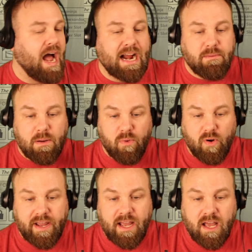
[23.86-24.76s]
I got my
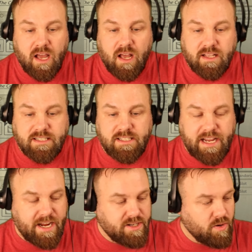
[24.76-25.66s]
boy
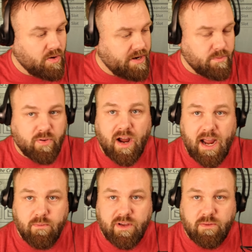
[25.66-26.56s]
Xandorian
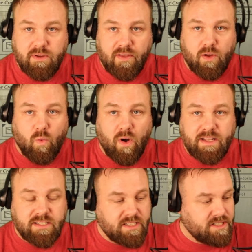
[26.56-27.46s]
Prime with me on the
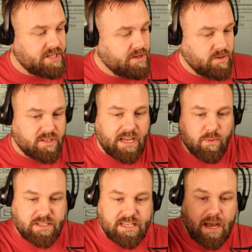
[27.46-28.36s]
ones and twos. Say
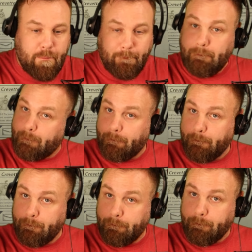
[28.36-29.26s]
what's up.
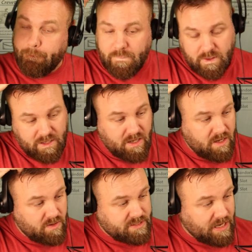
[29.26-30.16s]
What's up, what's
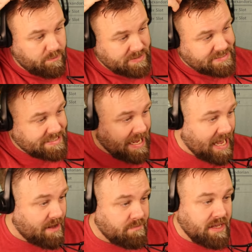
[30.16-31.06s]
up? What's up, what's
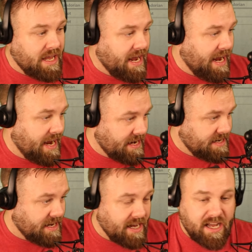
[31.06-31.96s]
up? And
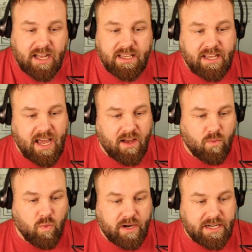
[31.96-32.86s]
yeah,
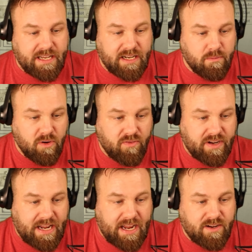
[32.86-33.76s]
we're going to get it
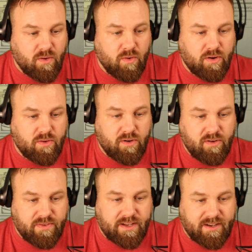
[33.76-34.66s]
moving and or
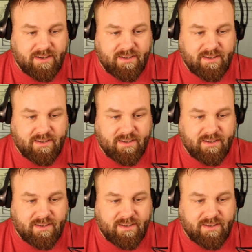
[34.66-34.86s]
grooving.